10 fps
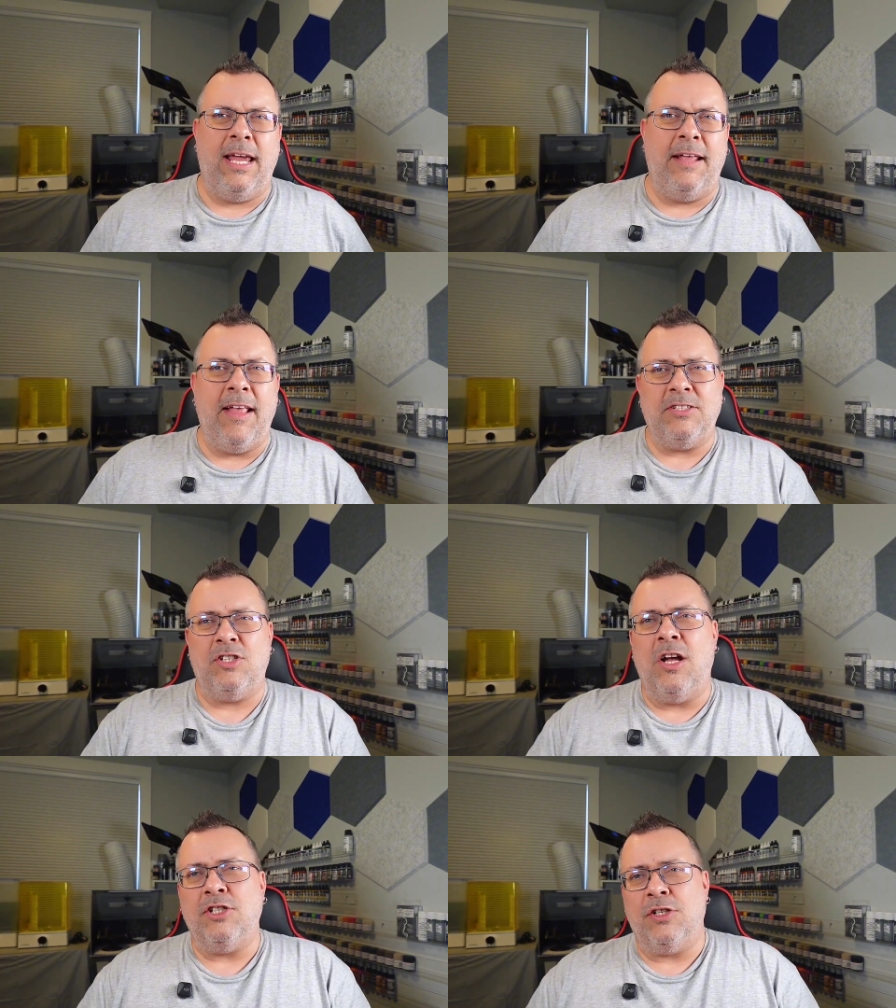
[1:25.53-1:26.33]
And
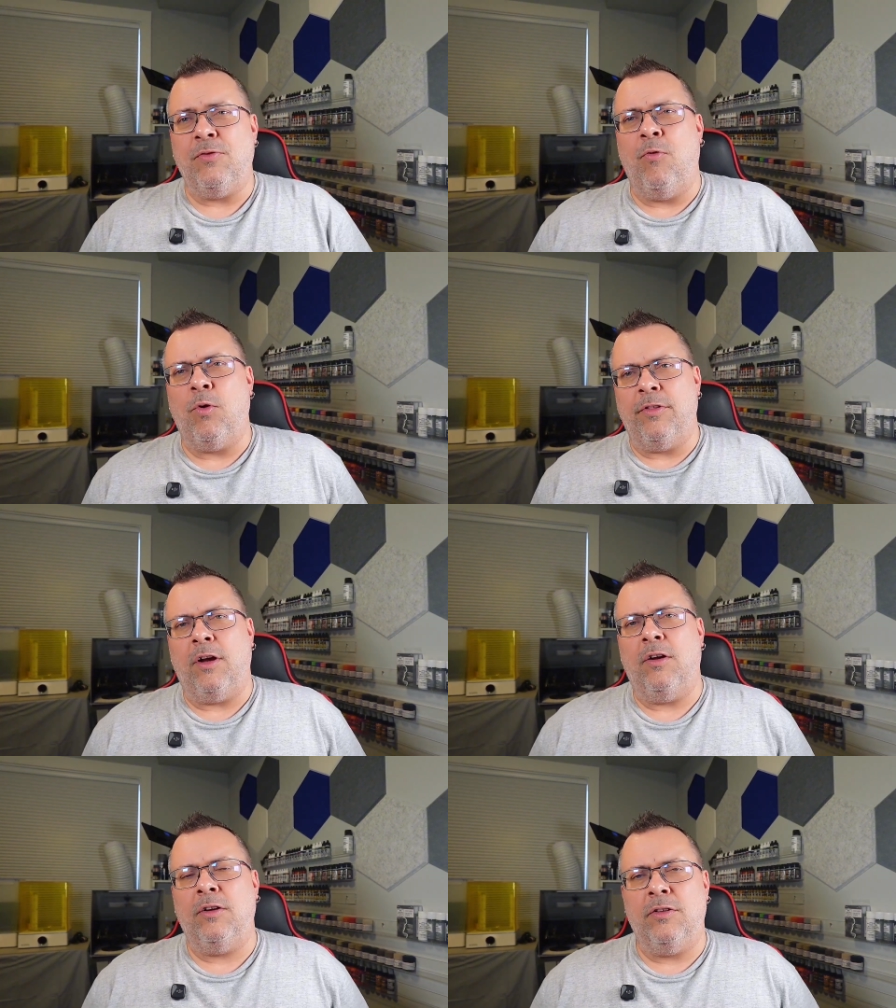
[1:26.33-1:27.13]
that's not just for
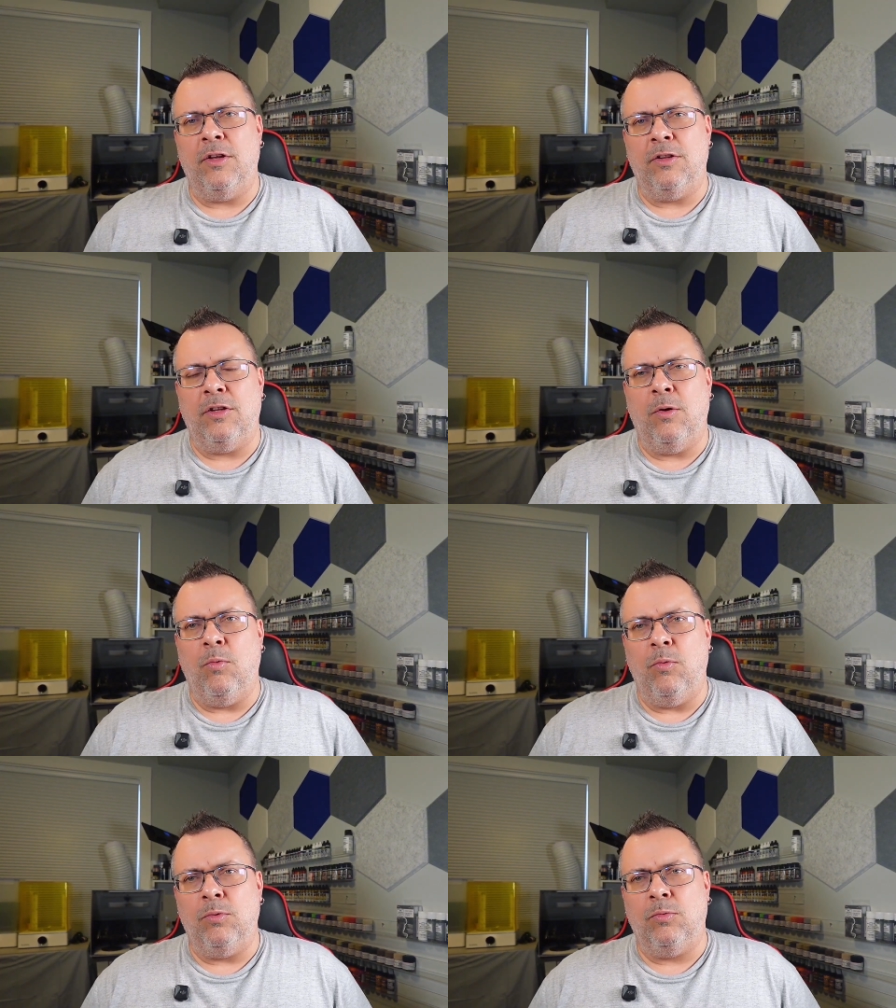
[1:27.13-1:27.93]
the
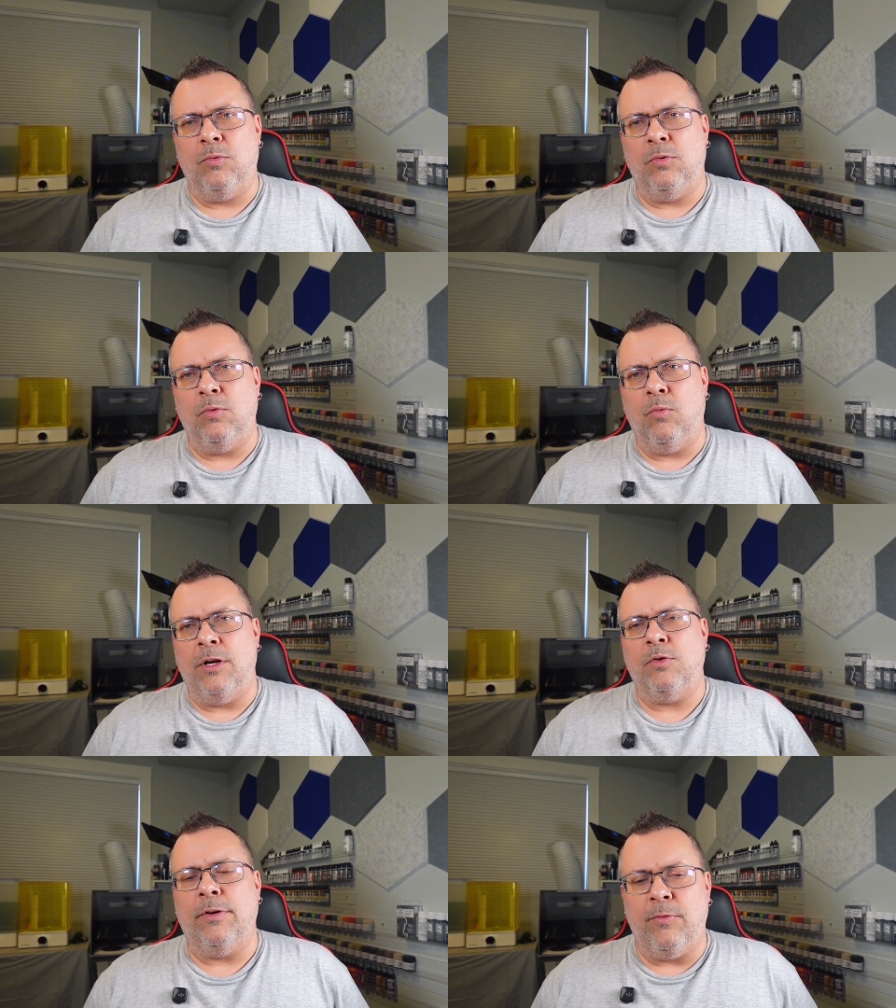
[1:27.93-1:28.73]

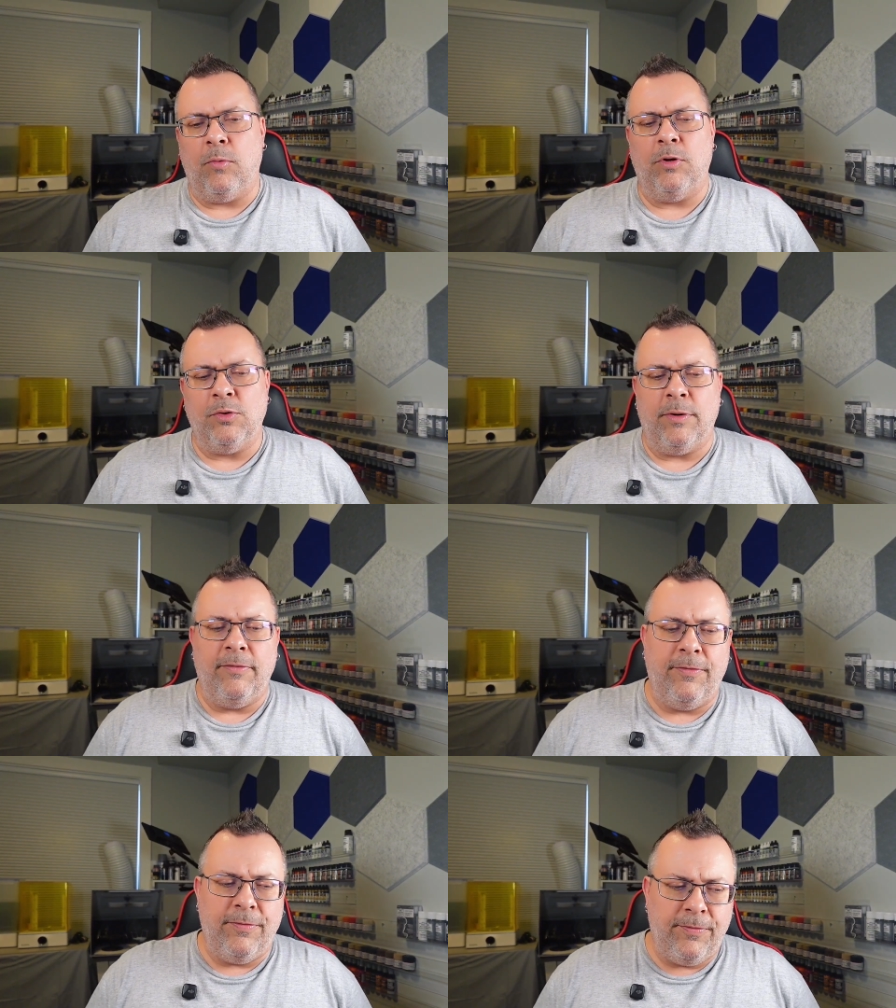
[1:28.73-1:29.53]
124,
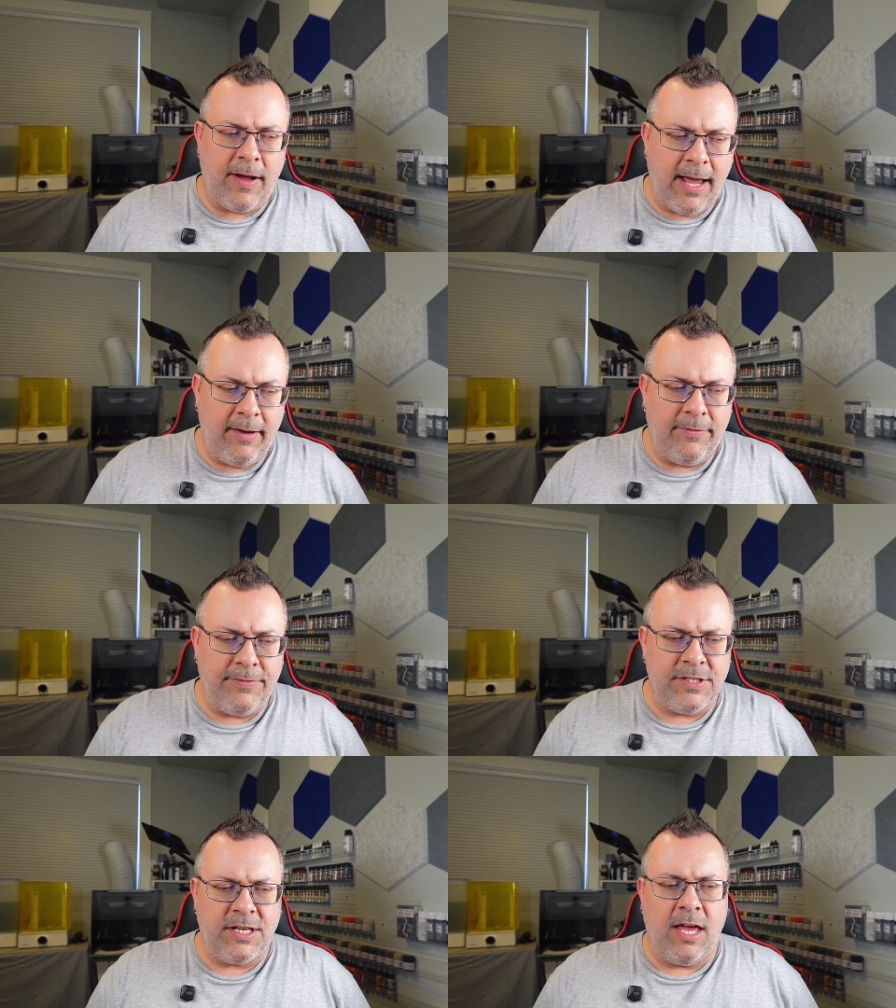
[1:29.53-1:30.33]
125
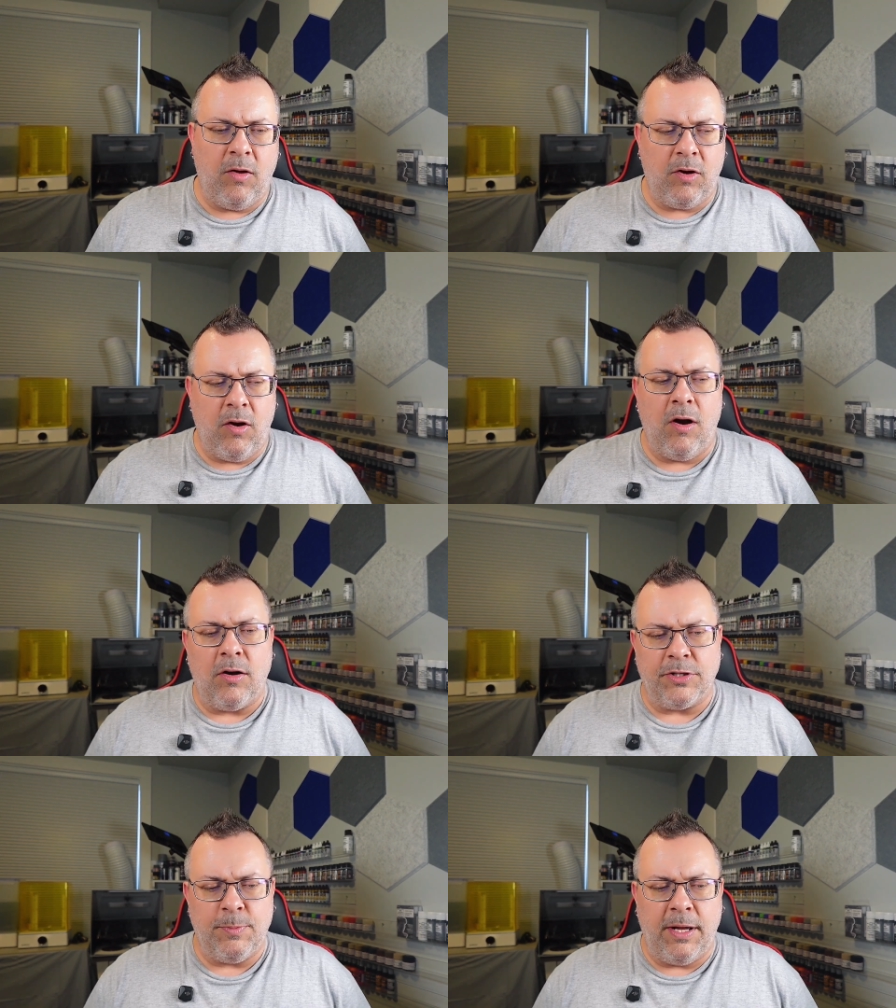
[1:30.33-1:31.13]
scale
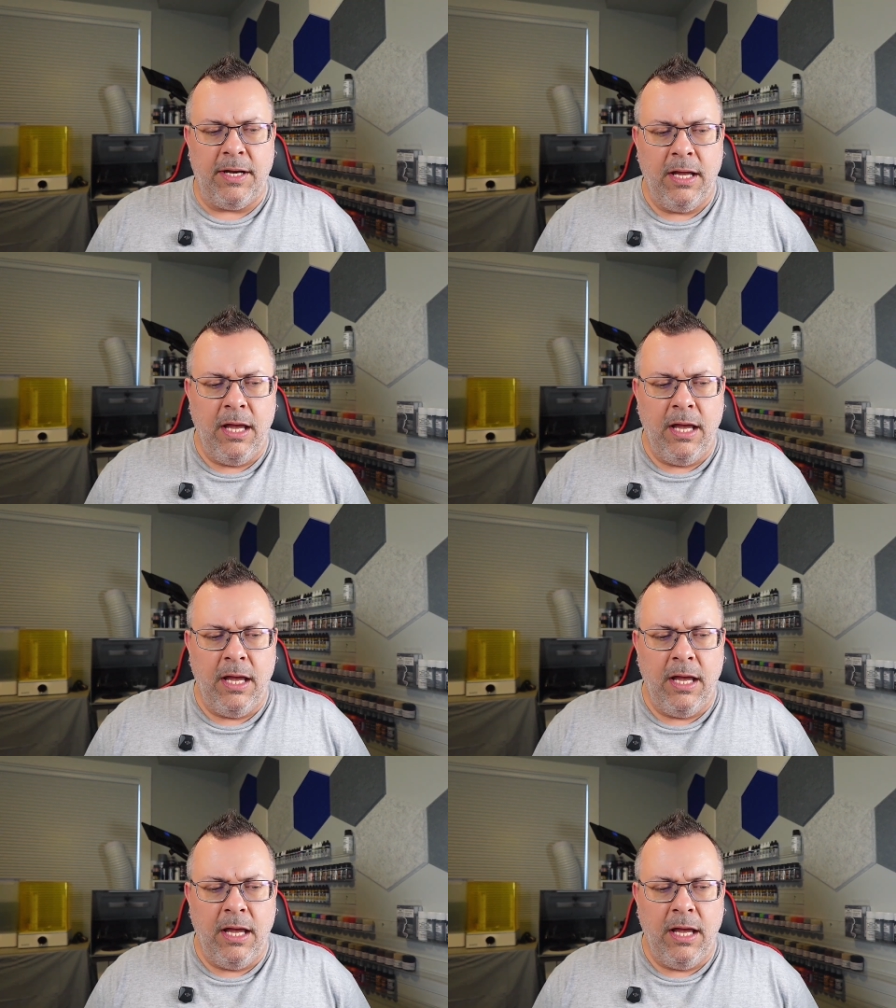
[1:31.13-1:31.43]
cars, but